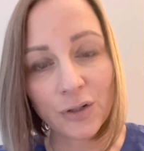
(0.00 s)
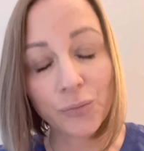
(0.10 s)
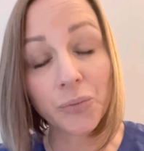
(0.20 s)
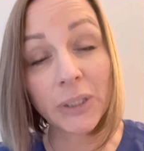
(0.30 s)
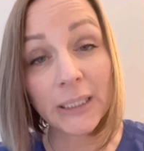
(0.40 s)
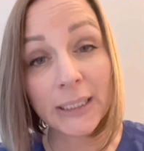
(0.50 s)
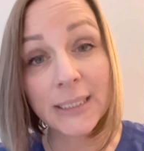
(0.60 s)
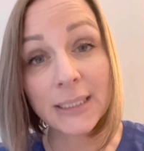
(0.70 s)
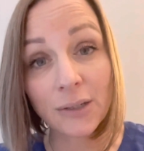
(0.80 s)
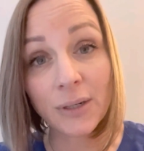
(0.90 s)
really
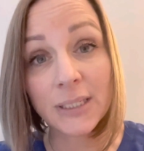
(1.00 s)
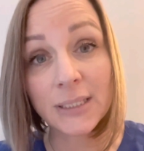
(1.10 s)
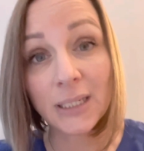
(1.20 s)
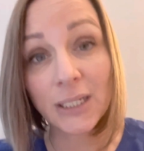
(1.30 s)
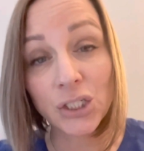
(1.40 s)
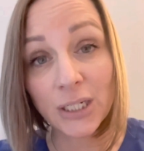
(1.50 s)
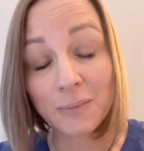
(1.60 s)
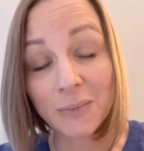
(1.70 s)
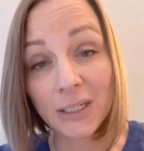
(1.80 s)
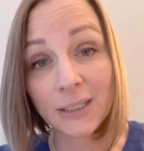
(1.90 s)
serious and
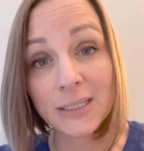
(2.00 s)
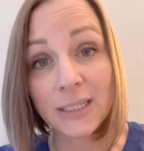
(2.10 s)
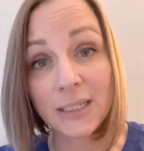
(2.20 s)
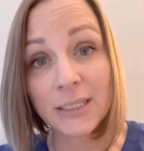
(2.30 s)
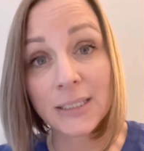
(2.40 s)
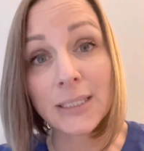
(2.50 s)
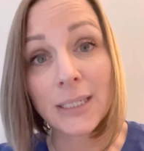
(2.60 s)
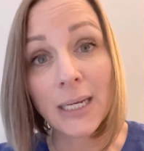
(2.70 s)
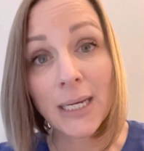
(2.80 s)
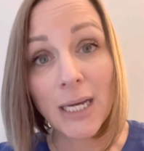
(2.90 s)
legitimate concerns
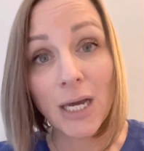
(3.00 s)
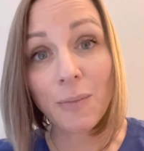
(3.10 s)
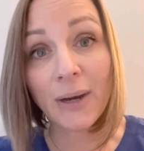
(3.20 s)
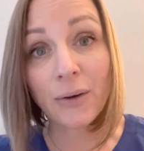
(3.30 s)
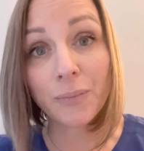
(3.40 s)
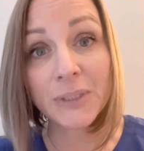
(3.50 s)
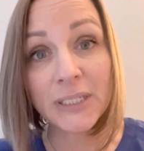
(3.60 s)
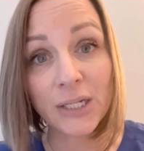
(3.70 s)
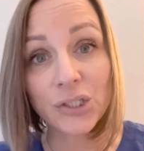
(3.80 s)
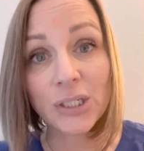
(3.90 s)
about
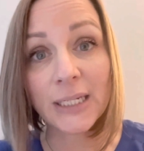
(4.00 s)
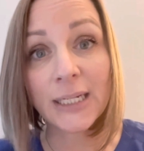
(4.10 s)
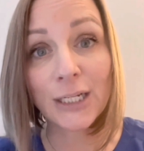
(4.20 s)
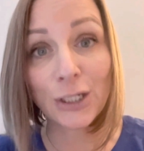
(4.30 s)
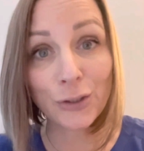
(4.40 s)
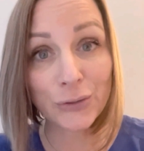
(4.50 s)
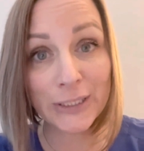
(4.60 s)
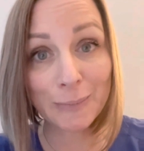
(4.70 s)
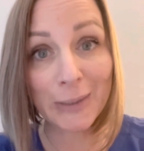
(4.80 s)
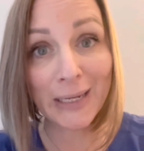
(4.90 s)
potentially
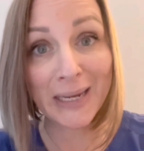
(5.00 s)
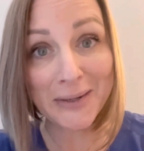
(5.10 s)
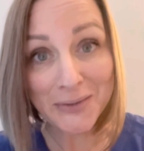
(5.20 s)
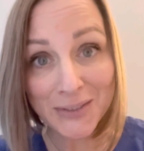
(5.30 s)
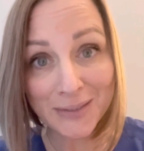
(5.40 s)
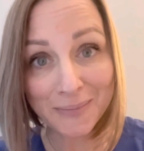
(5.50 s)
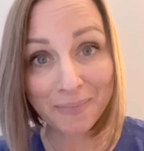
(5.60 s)
losing my house.